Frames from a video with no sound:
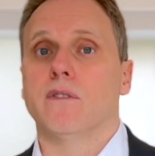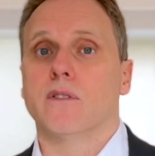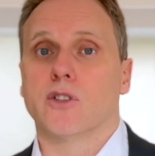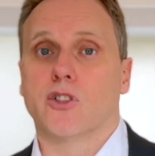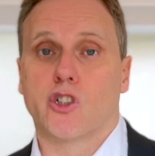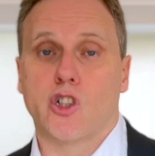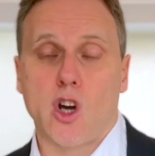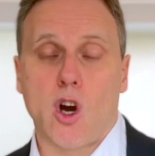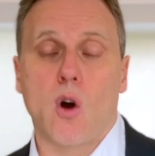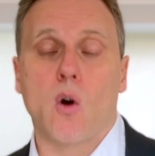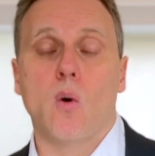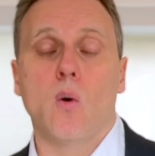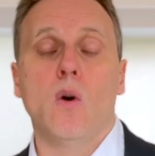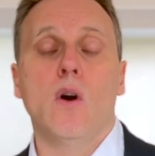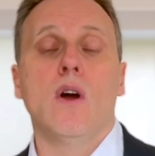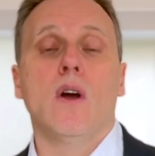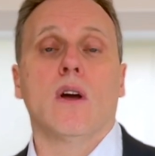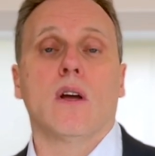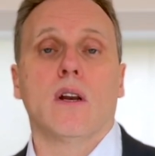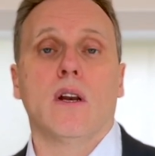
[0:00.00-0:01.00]

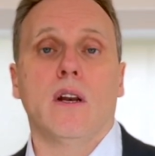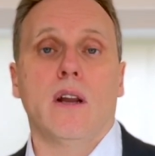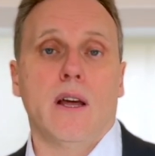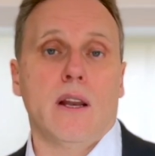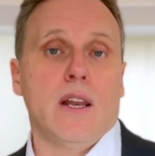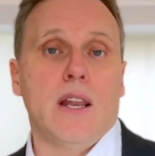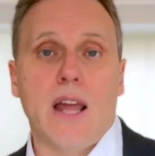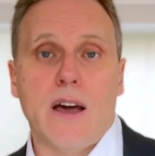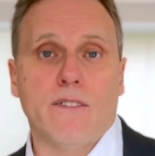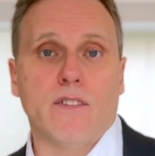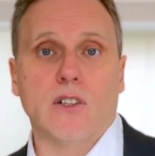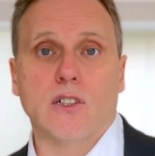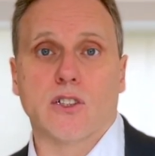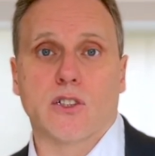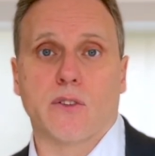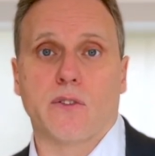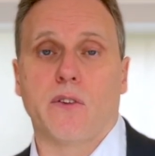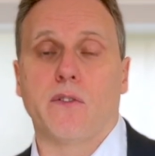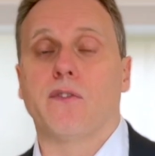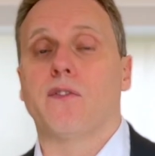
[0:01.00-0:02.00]
show levels
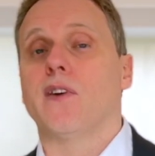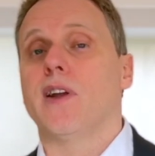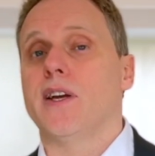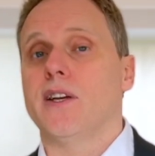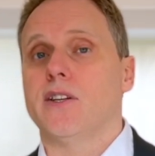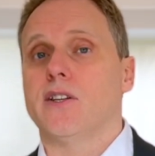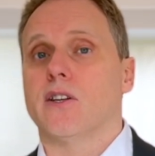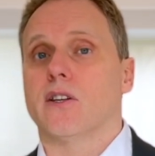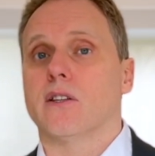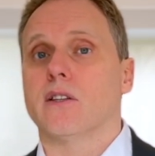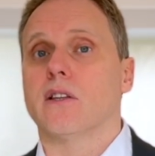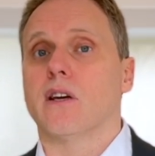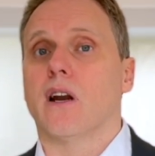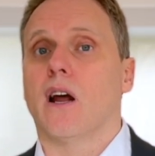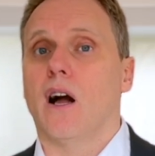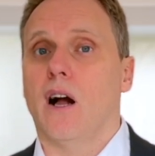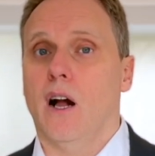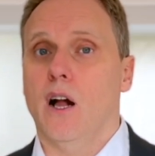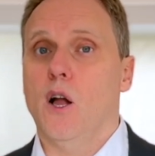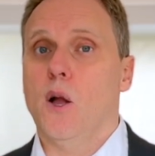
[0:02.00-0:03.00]
of inflation that
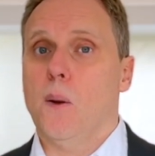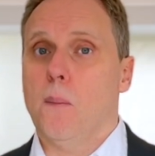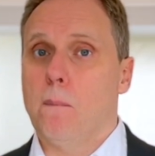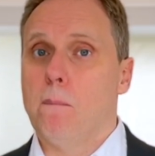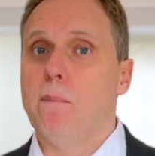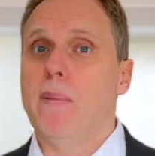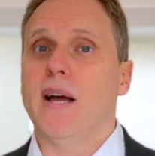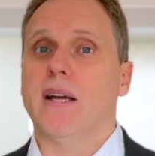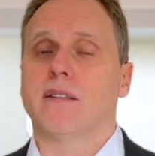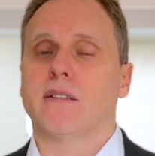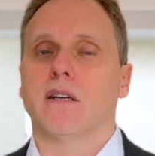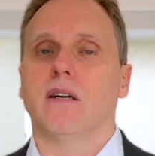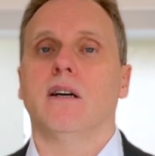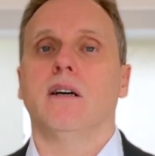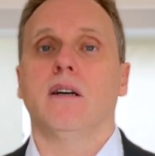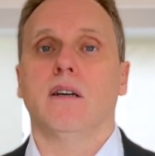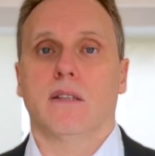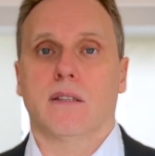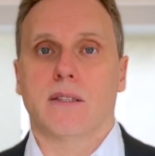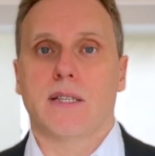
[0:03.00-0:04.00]
are
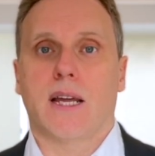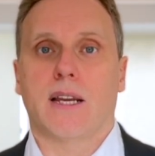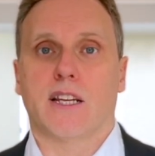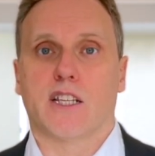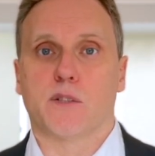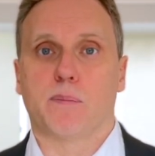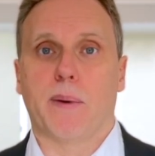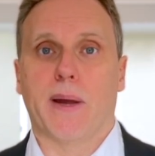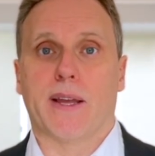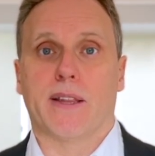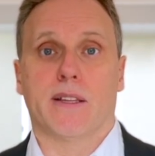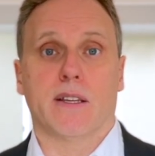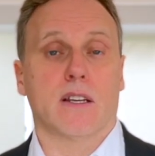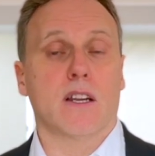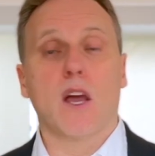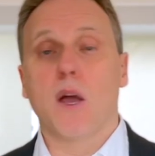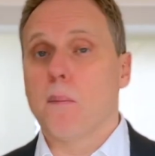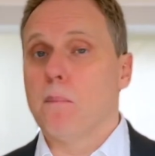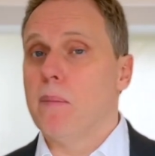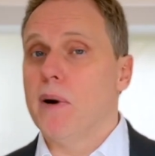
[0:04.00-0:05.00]
better than
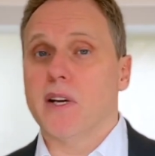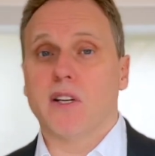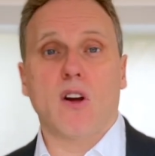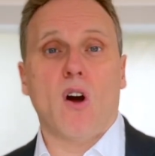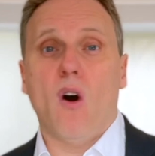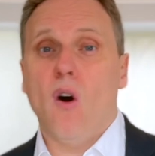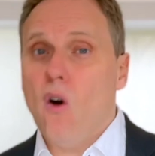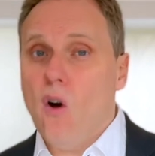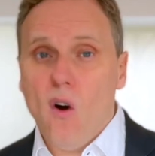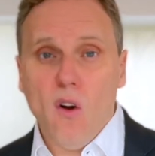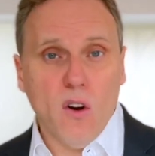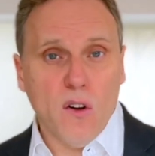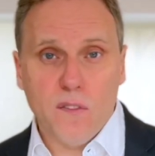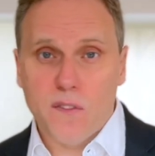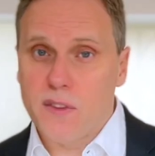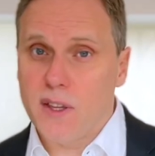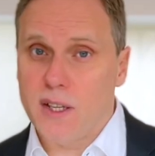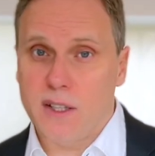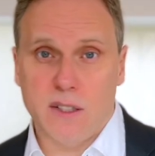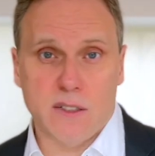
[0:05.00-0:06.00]
expected. But all
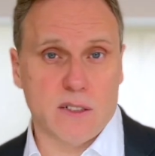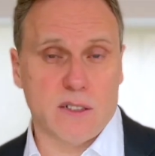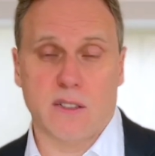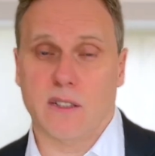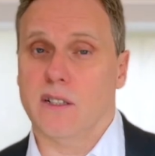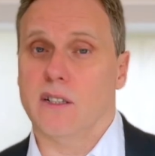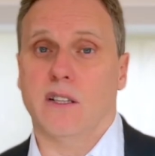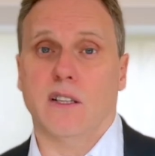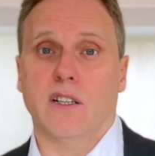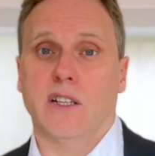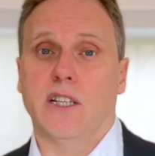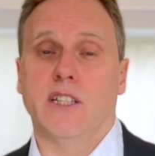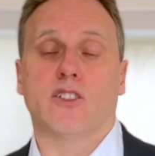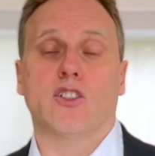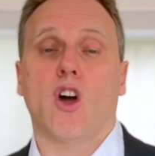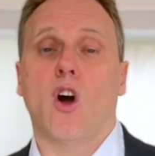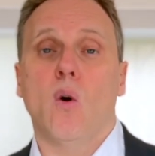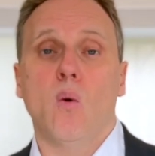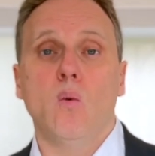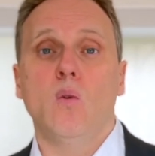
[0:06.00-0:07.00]
of that
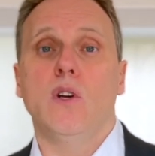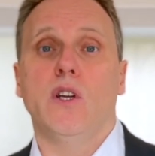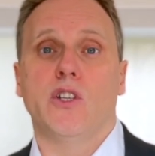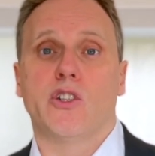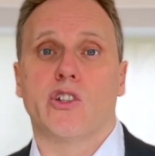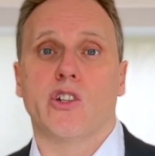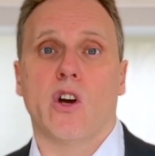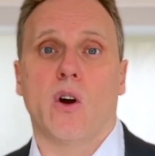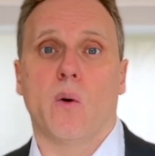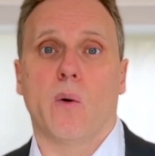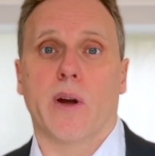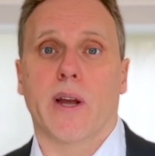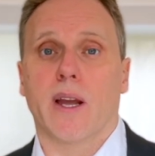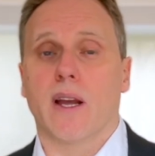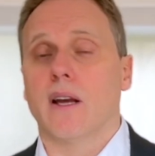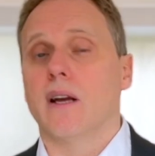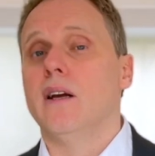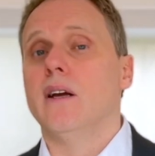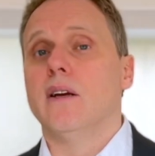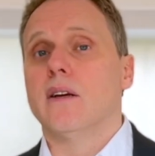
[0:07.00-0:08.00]
is only
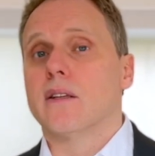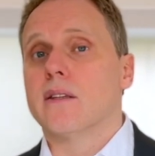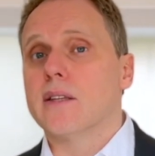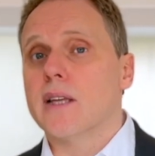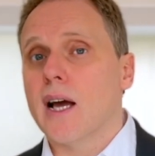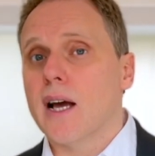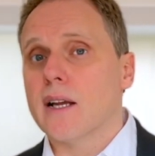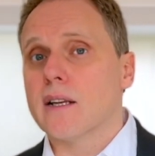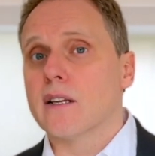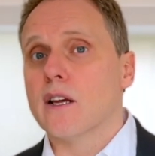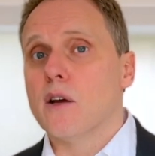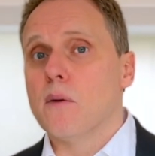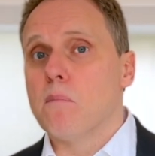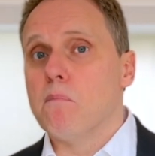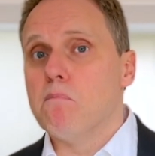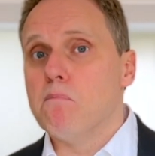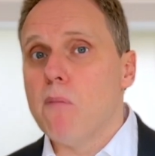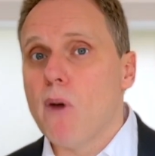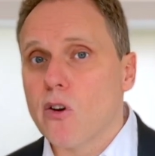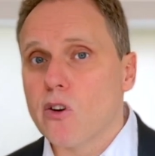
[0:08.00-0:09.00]
showing that
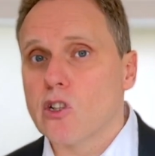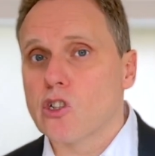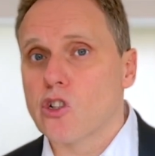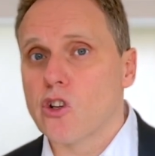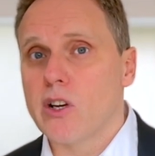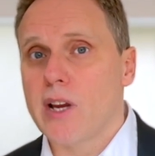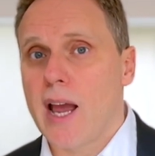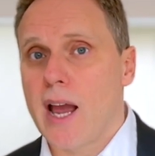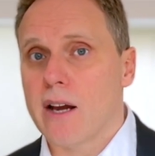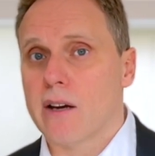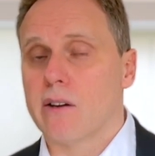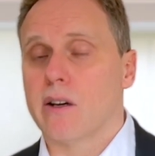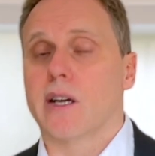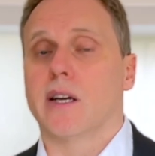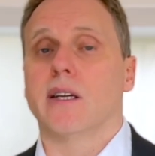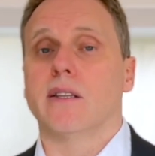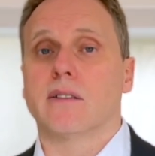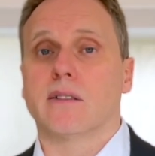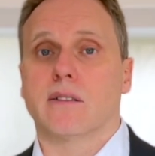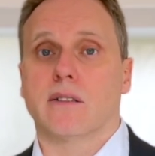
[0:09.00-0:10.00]
monetary
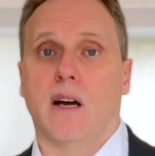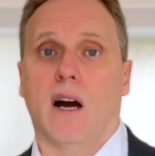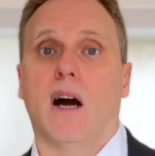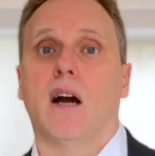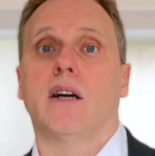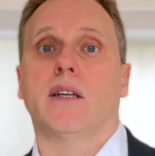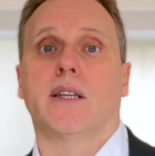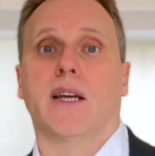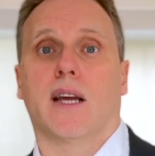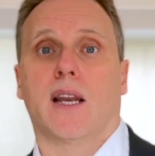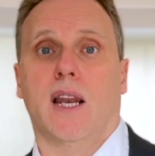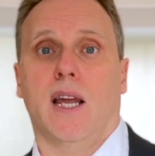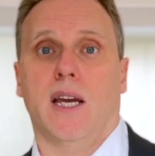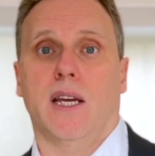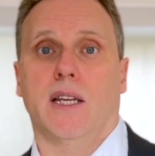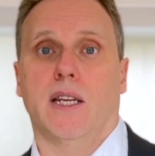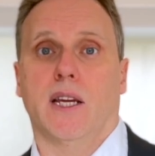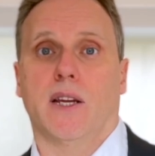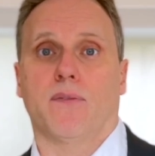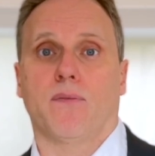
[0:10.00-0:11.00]
aggregates are
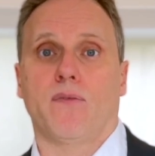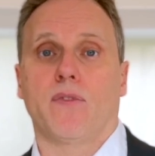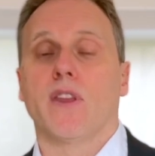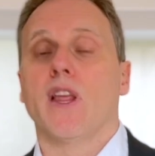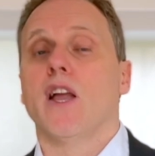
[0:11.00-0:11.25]
declining.